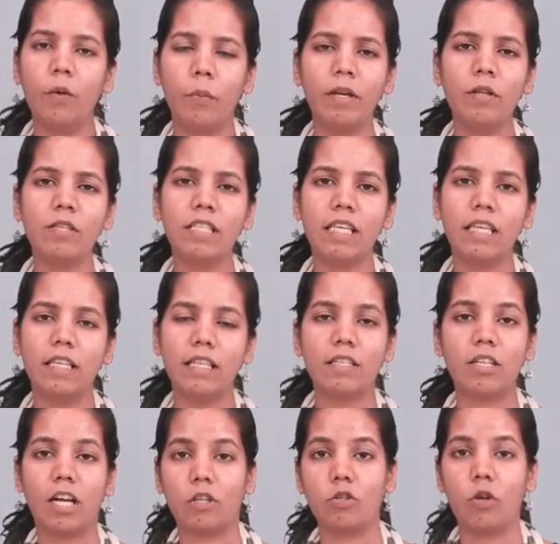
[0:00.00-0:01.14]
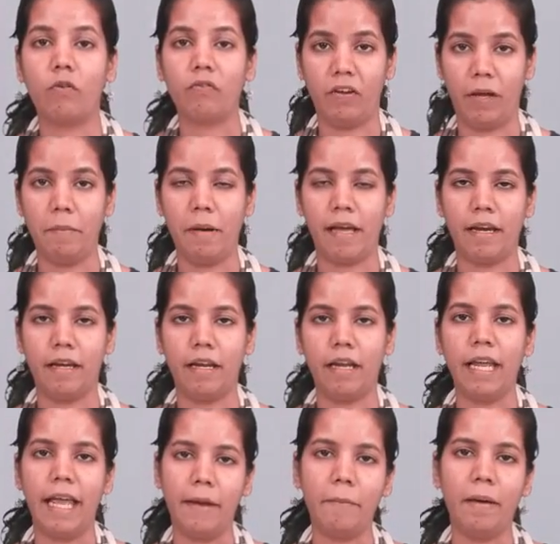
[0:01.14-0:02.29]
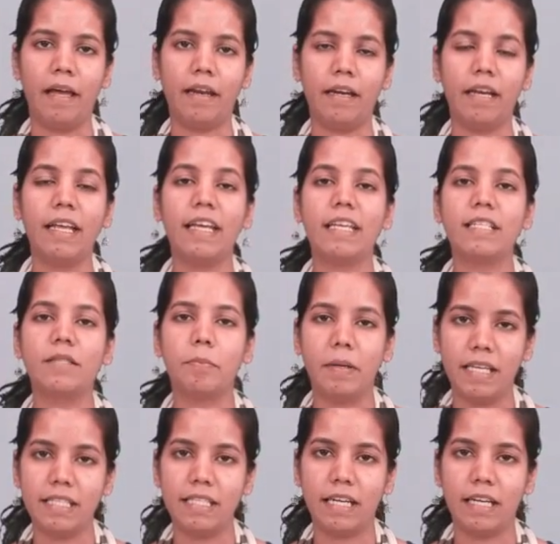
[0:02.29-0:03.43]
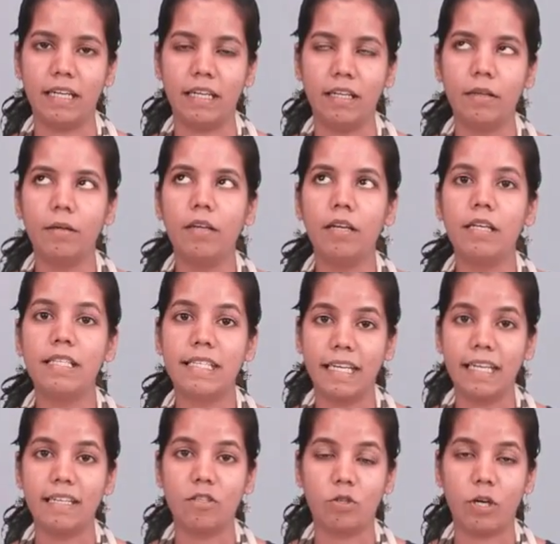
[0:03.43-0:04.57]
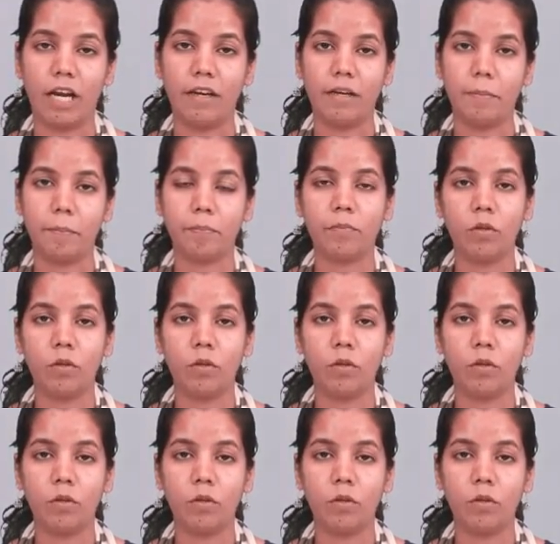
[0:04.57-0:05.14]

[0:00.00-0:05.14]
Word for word: When you see the structure of mRNA, mRNA is basically single-stranded.